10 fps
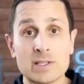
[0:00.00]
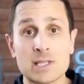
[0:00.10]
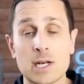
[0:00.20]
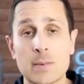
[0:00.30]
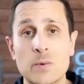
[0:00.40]
What's
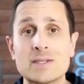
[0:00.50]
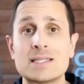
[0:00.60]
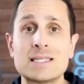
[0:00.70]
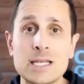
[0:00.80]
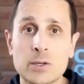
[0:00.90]
the number one
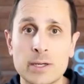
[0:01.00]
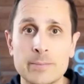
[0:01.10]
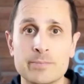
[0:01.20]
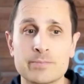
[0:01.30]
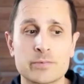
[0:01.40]

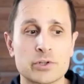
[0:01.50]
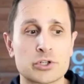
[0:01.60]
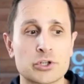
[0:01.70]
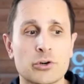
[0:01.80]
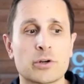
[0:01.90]
secret to
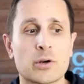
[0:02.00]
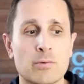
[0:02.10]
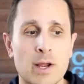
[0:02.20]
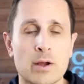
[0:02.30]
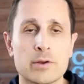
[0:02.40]
turning
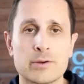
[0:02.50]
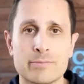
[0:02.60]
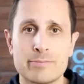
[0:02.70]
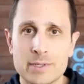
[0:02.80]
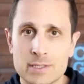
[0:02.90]
around your
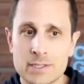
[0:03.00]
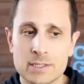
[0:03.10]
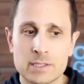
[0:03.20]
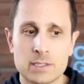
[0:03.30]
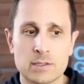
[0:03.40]

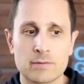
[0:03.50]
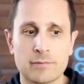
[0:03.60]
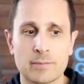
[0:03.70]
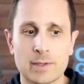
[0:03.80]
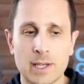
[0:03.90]
business
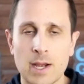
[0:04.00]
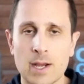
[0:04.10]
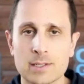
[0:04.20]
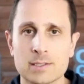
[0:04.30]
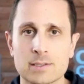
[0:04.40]
from
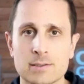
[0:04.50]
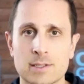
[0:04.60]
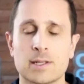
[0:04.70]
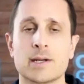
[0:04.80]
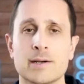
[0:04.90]
chaos to
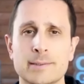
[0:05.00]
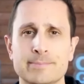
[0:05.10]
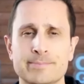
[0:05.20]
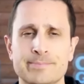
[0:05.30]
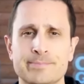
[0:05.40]
clarity?